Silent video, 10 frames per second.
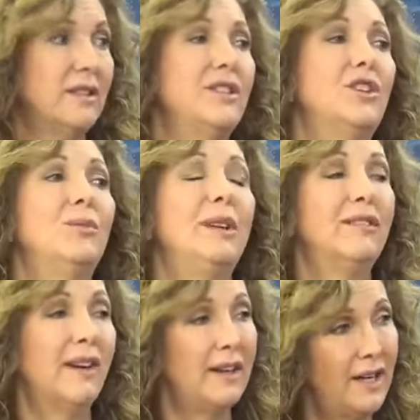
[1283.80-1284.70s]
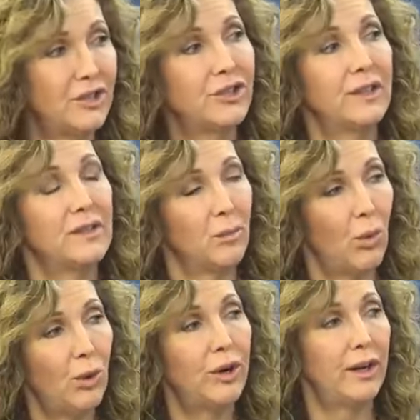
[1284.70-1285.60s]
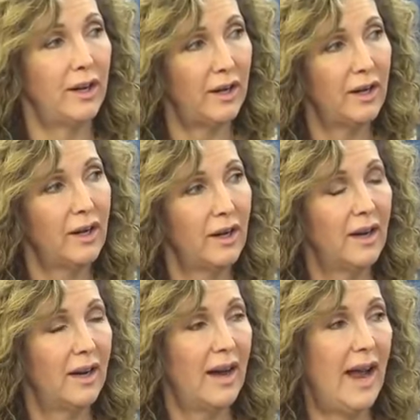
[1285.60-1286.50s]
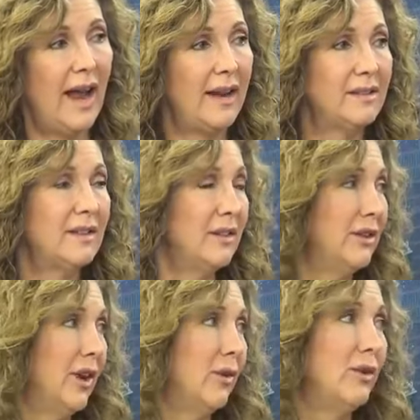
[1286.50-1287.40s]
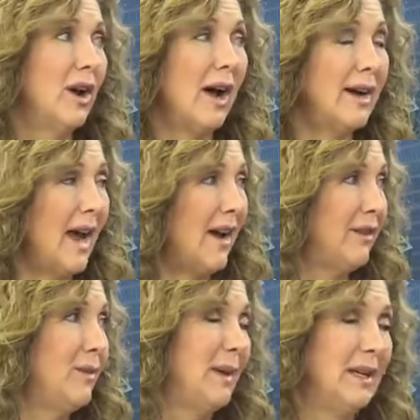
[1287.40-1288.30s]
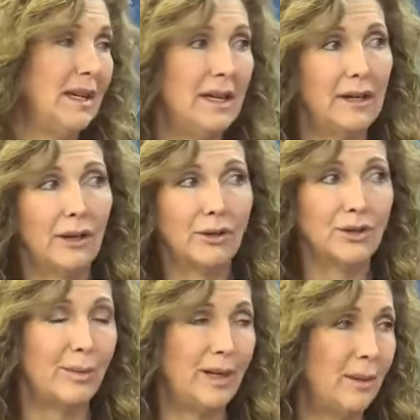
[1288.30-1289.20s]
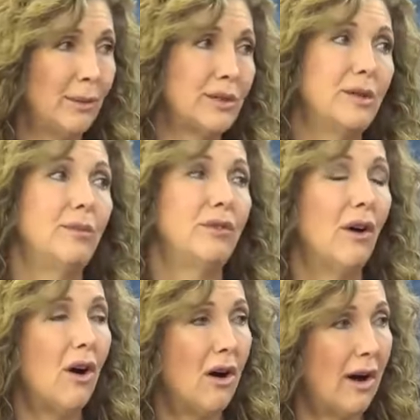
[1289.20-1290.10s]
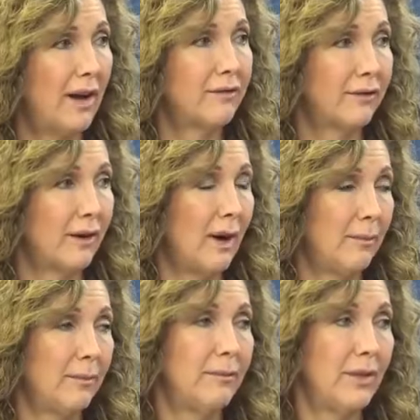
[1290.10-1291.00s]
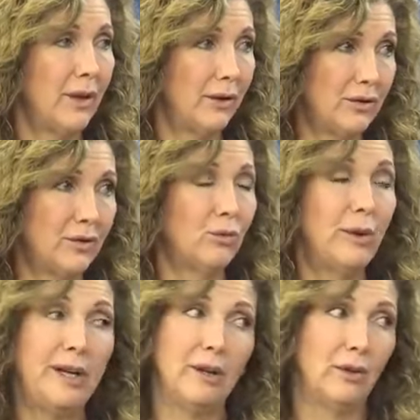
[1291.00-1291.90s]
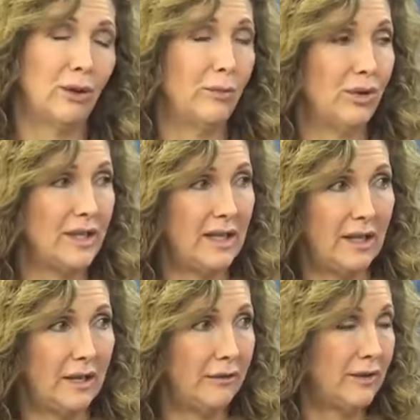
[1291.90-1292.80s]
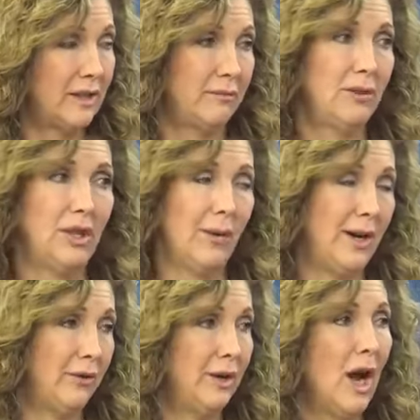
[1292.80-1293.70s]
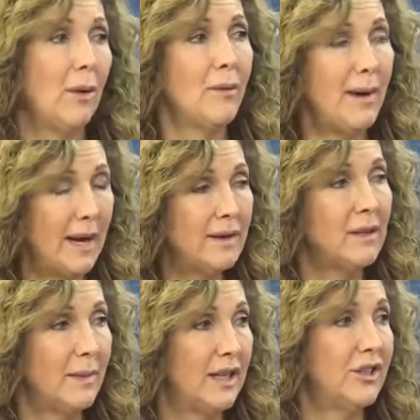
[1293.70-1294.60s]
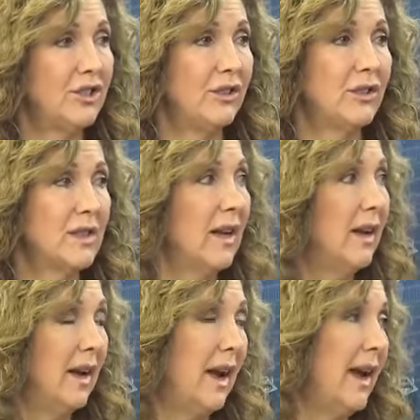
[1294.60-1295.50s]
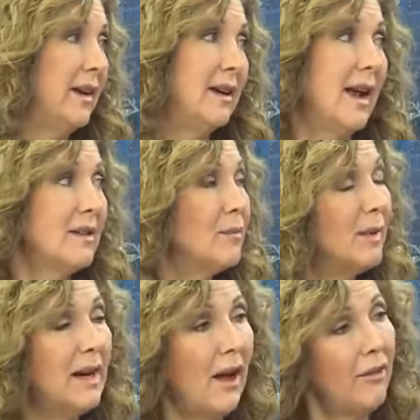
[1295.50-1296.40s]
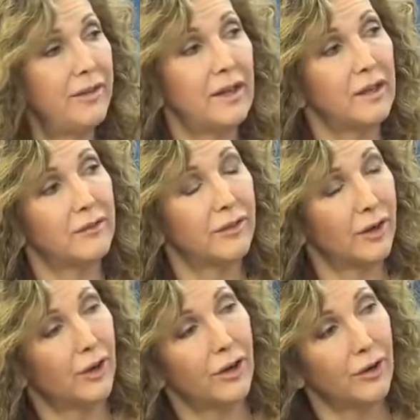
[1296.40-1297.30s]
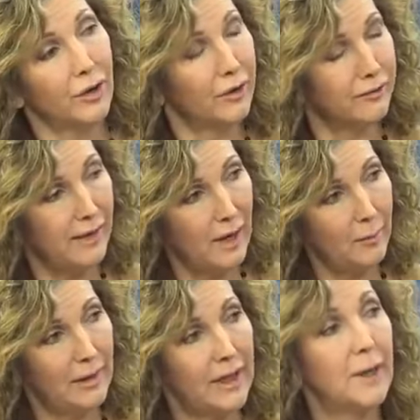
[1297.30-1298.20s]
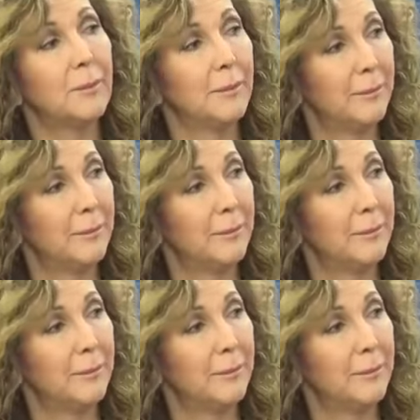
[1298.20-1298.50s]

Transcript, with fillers: to be financially supported mm. and you know not having been healed or been able to move on from those real or perceived you know i don't know abandonment issues and it hasn't been healthy for her or her family